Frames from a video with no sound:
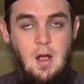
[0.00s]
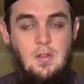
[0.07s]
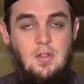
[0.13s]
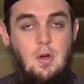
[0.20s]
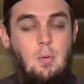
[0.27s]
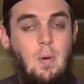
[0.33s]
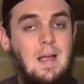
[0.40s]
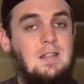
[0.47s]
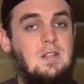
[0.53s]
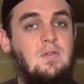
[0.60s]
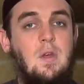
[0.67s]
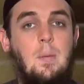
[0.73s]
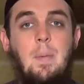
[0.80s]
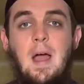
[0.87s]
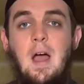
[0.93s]
The right of
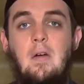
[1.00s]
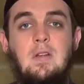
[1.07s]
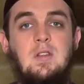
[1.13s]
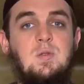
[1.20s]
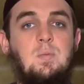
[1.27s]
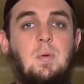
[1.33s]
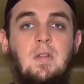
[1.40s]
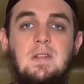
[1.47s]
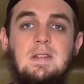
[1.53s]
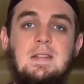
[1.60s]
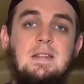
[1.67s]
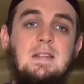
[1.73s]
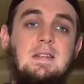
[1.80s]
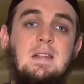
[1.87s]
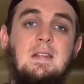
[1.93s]
the parents, brothers and
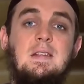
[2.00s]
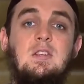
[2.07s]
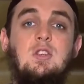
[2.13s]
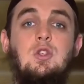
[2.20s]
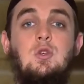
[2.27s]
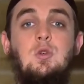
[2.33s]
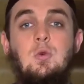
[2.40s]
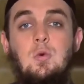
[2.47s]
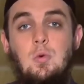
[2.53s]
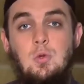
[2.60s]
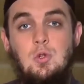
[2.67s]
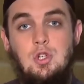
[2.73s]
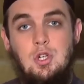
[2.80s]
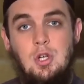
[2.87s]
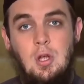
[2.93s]
sisters, is
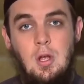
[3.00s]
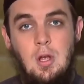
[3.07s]
huge.